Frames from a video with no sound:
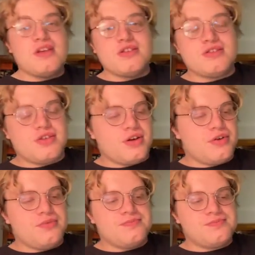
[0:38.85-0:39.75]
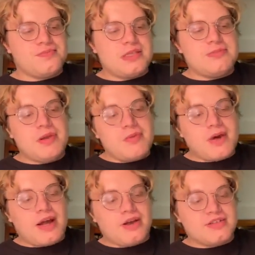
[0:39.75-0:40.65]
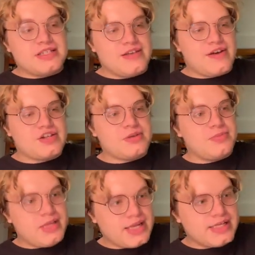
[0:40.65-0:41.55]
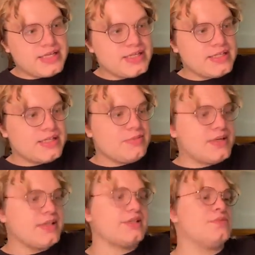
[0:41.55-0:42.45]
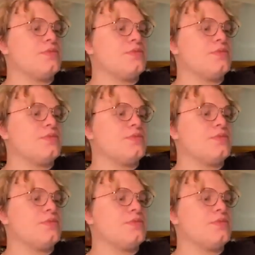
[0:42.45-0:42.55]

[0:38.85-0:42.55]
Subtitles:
So it's been a while since I actually played D&D because